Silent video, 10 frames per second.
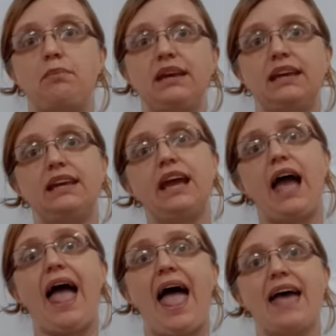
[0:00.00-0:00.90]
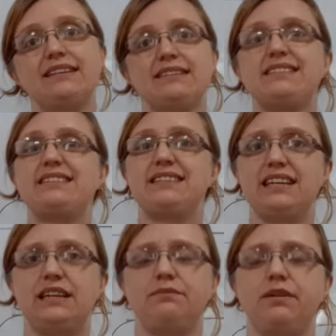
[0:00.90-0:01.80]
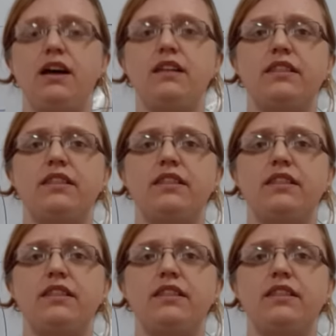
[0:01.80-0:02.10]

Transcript: B and C.